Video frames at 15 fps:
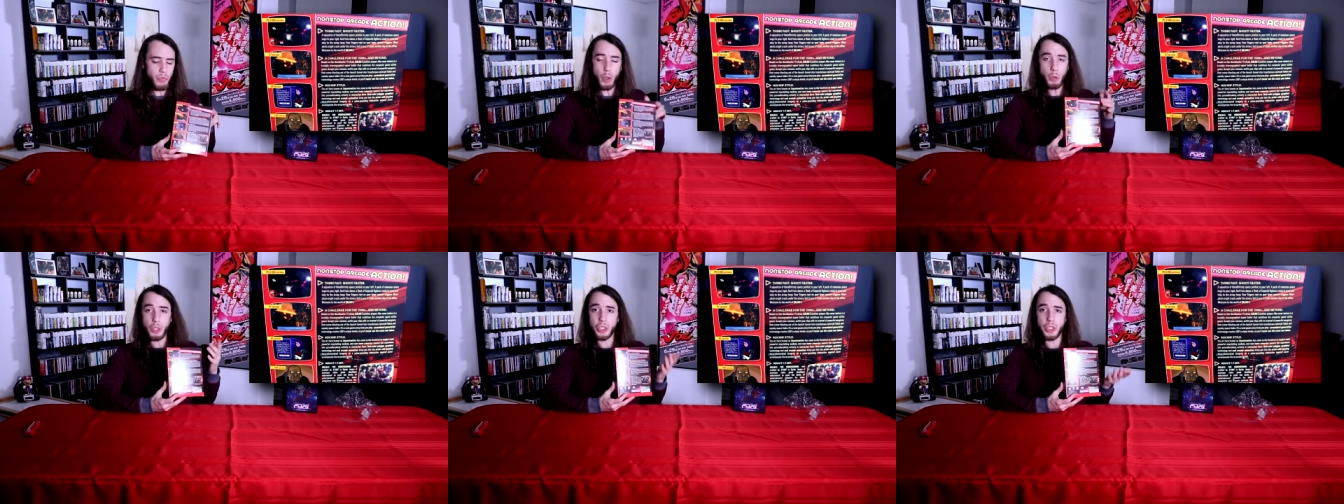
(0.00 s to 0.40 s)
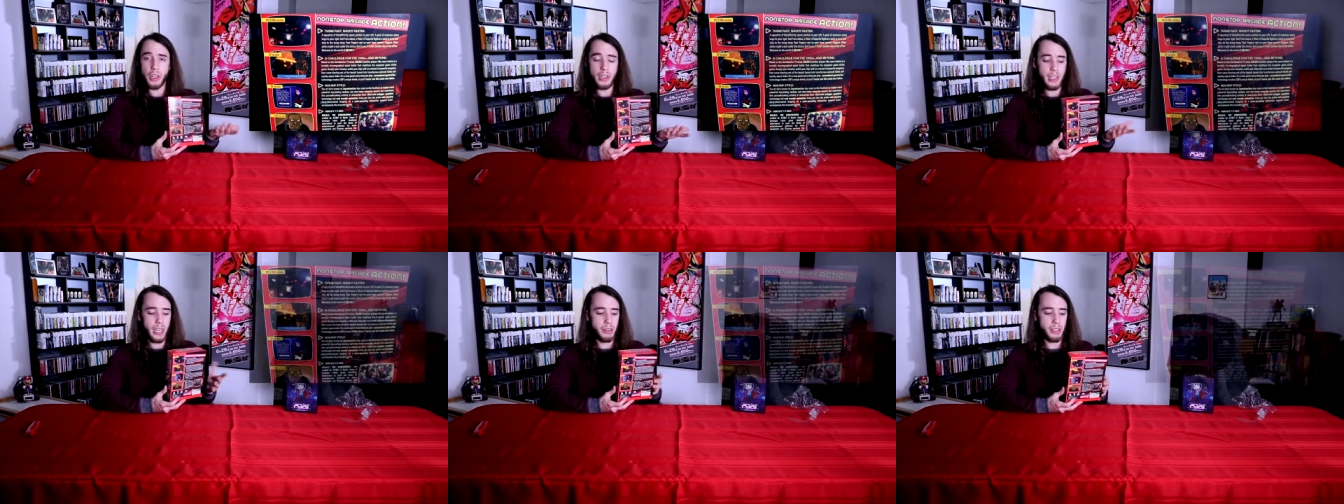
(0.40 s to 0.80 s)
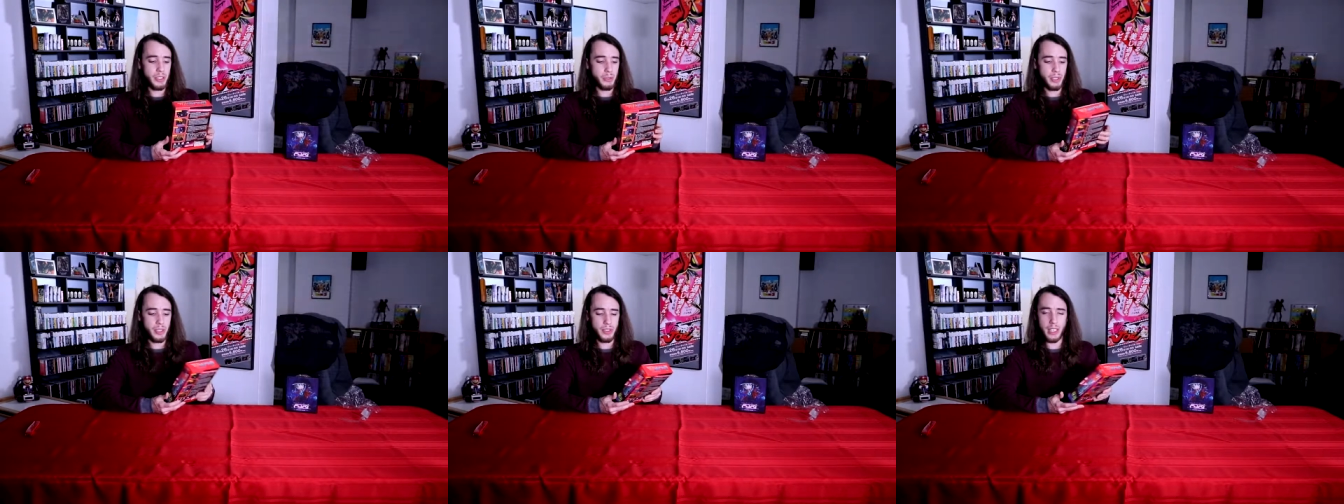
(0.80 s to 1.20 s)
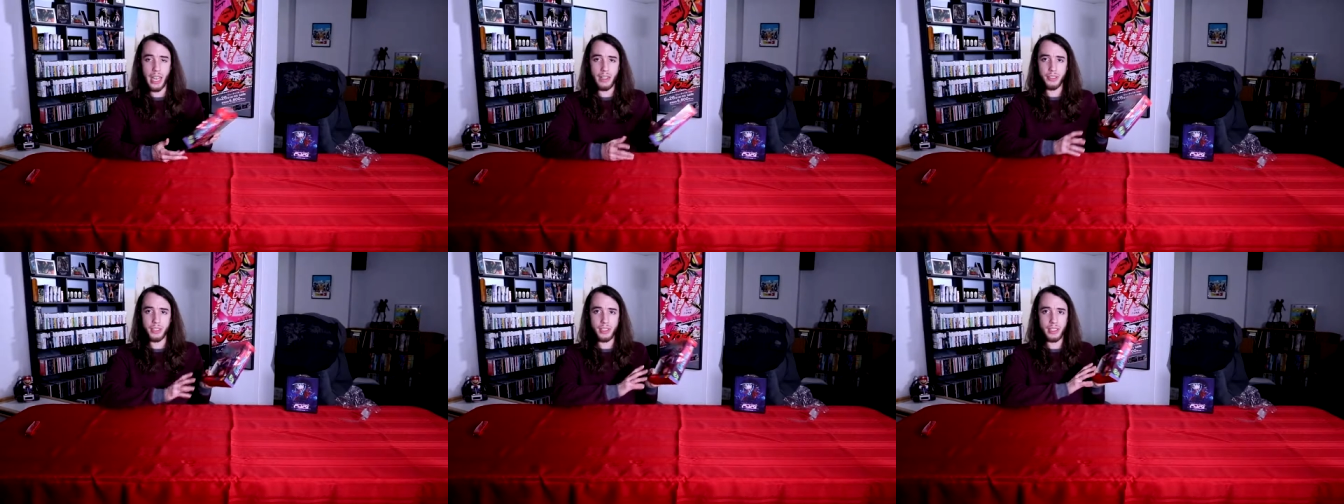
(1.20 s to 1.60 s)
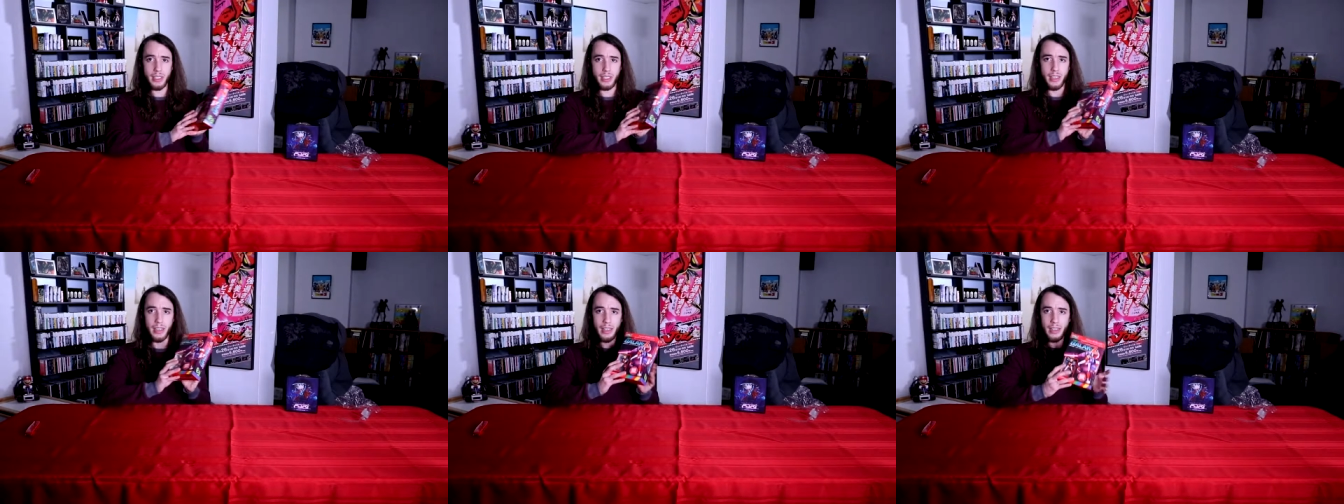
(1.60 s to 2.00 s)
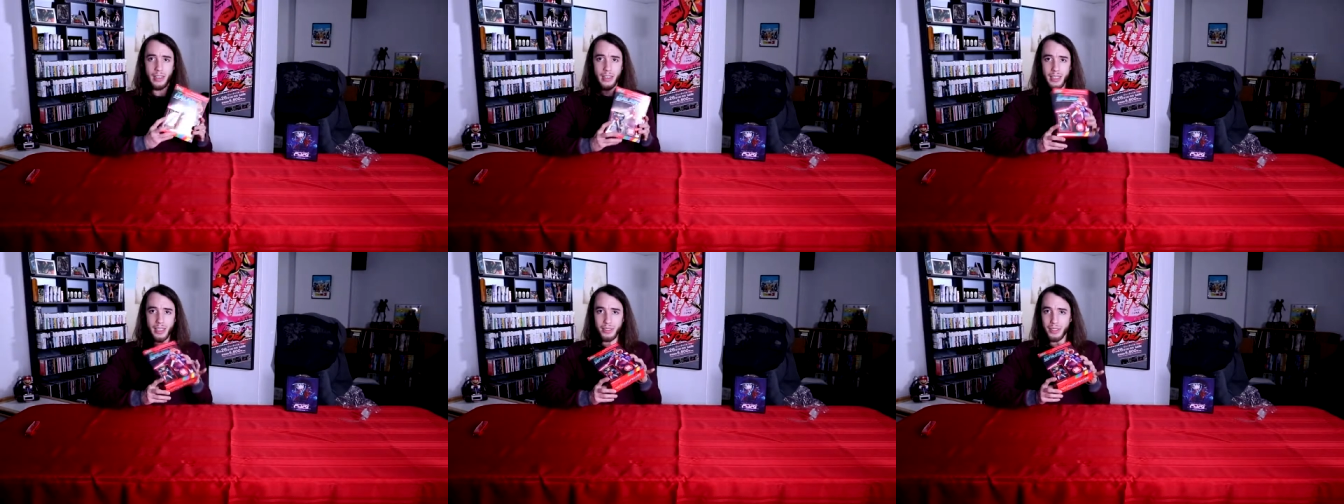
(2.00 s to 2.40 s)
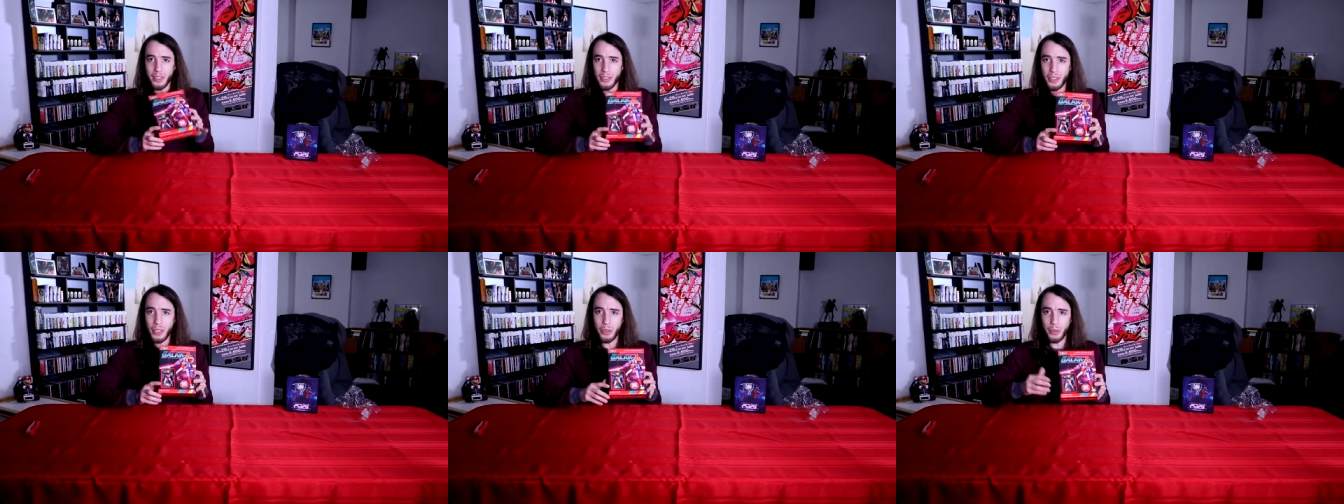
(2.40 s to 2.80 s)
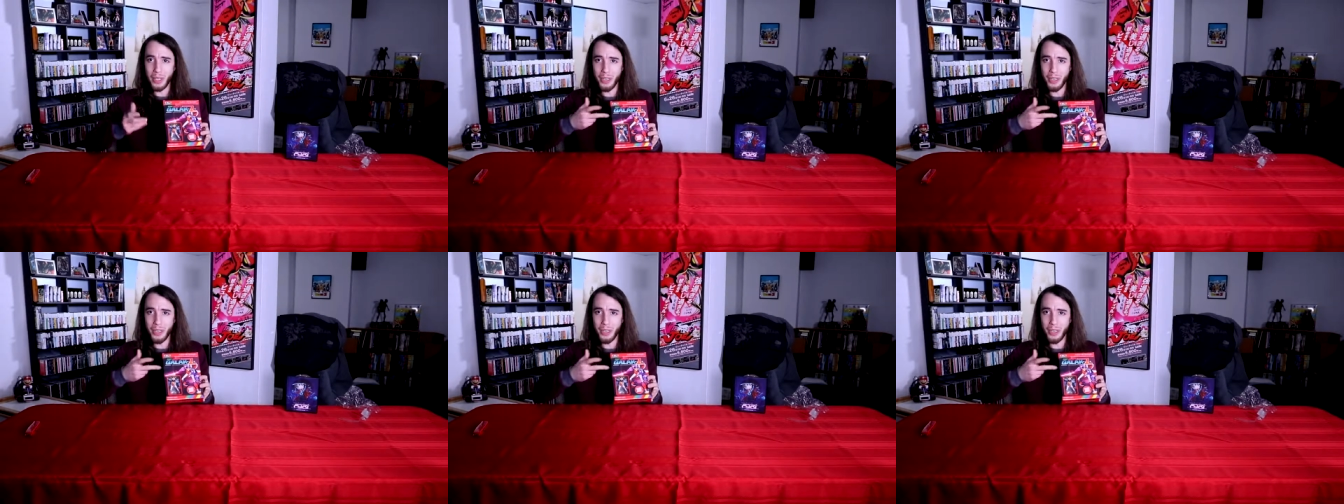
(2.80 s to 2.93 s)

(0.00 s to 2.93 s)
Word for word: which is hilarious because Galak-Z is new.